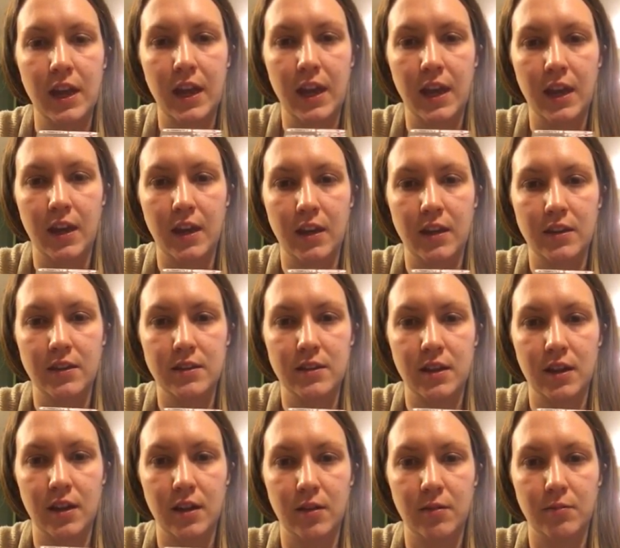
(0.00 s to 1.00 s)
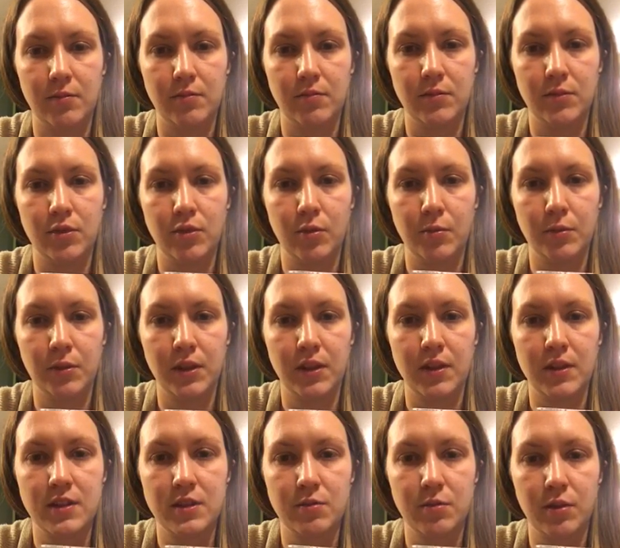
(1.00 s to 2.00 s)
and normally
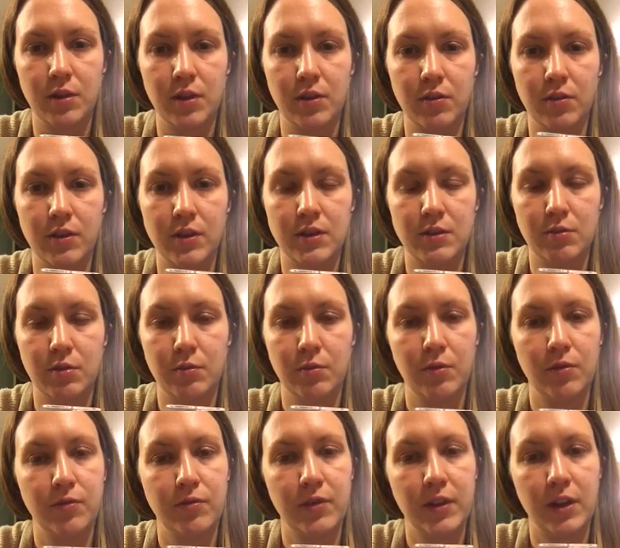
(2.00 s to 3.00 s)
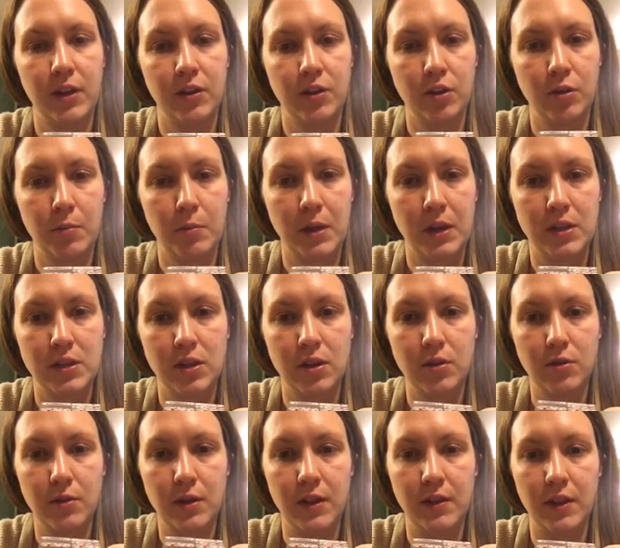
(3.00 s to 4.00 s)
this one or this one will fit on your big
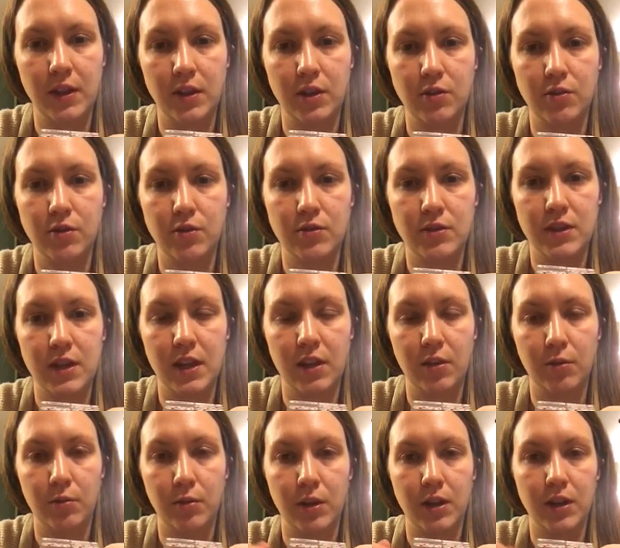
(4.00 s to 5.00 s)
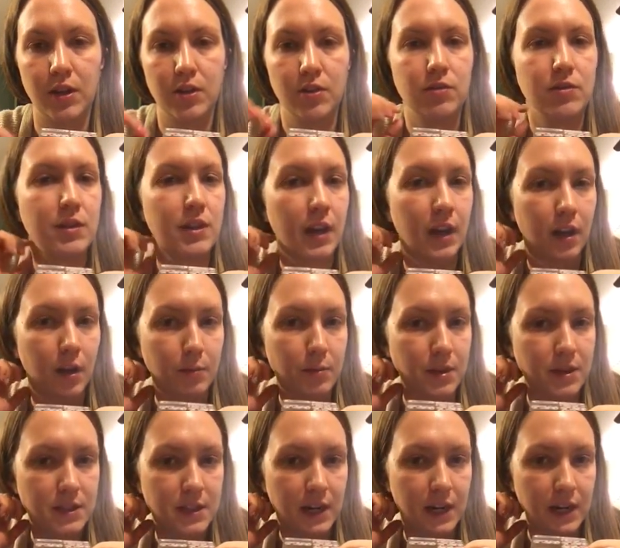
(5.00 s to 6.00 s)
toe, and then you use the other one and you cut up the
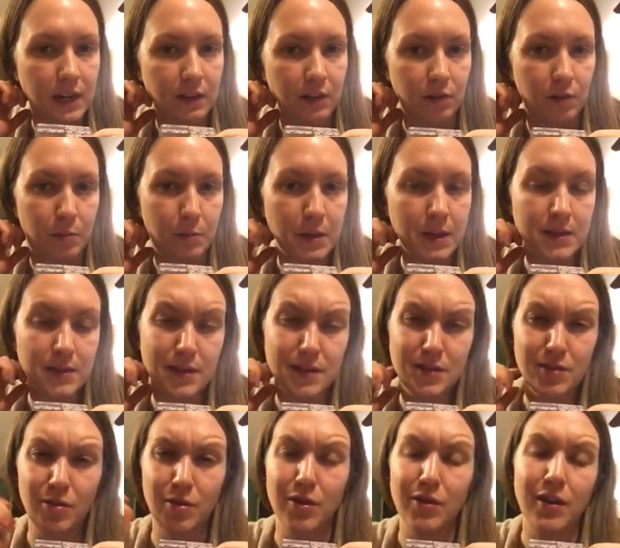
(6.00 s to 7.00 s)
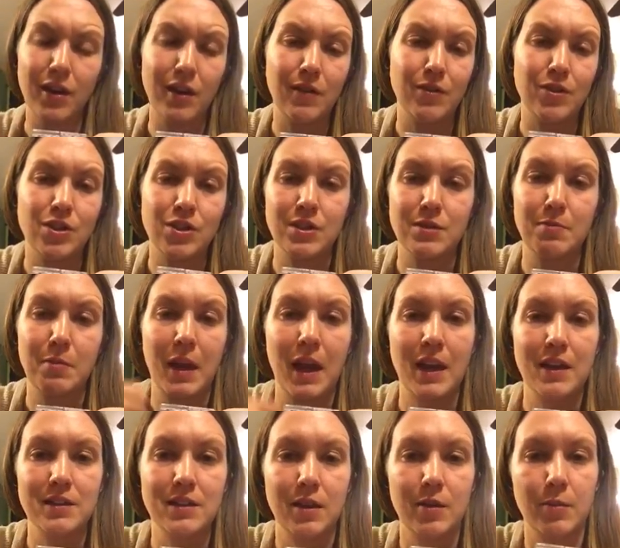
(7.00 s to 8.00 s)
tiny little pieces, or you can even just
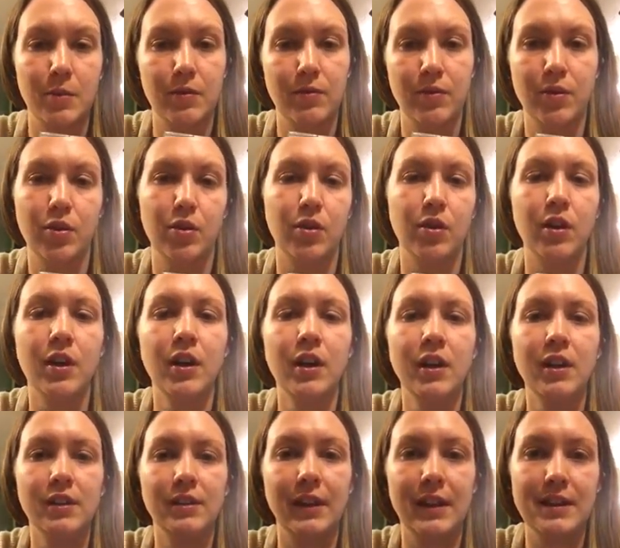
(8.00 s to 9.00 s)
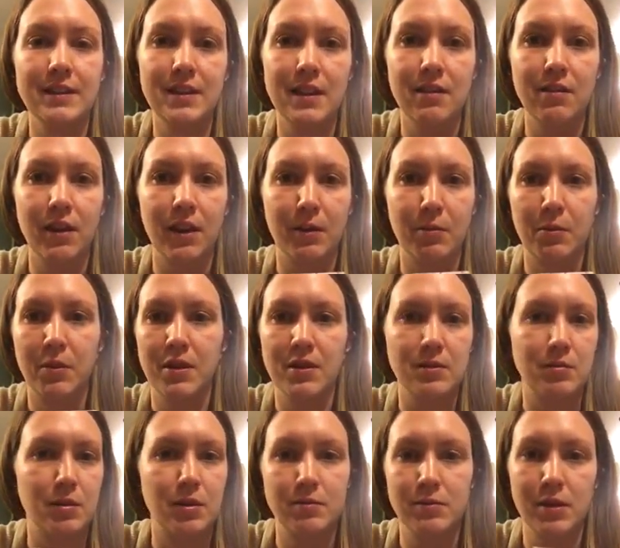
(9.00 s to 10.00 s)
paint them if you're lazy like me.
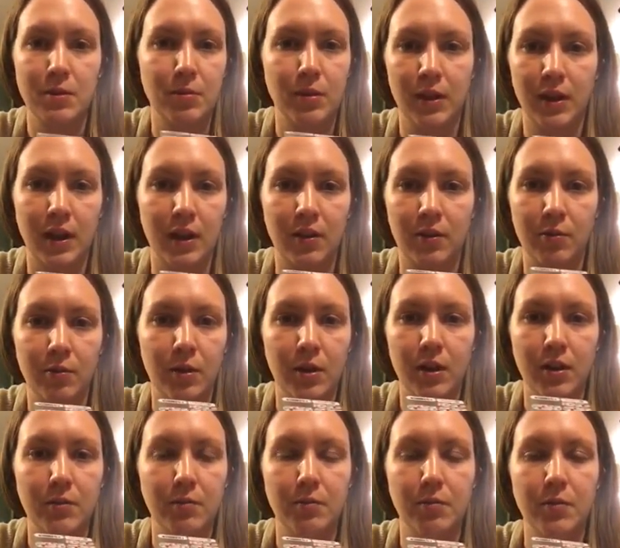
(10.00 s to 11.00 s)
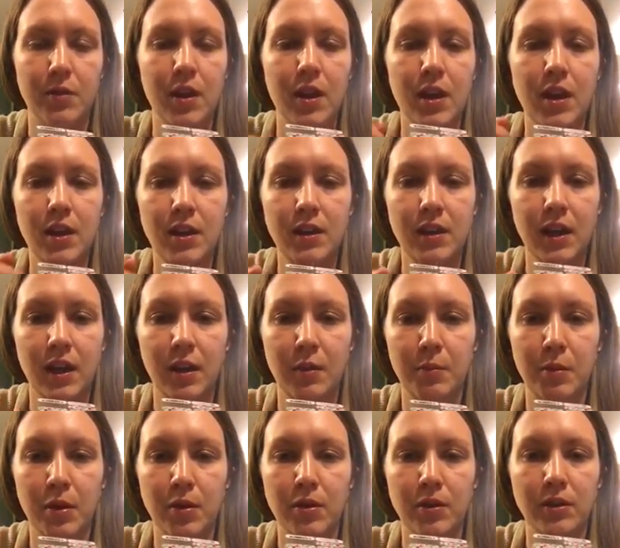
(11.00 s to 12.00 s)
Sometimes I'm like, I don't want to cut
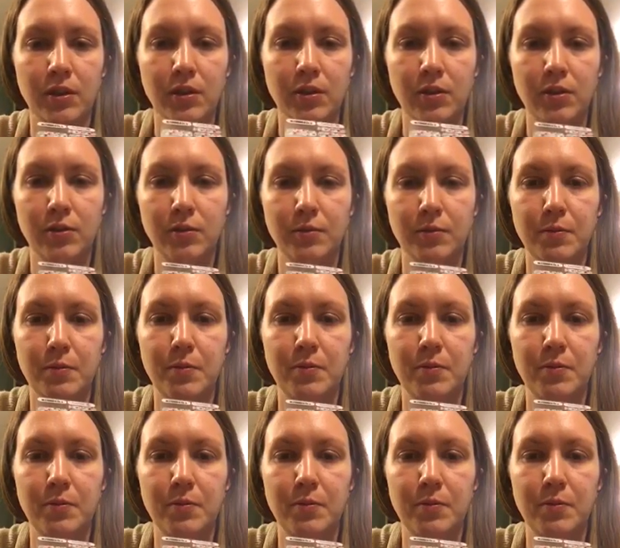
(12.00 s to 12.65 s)
up all the little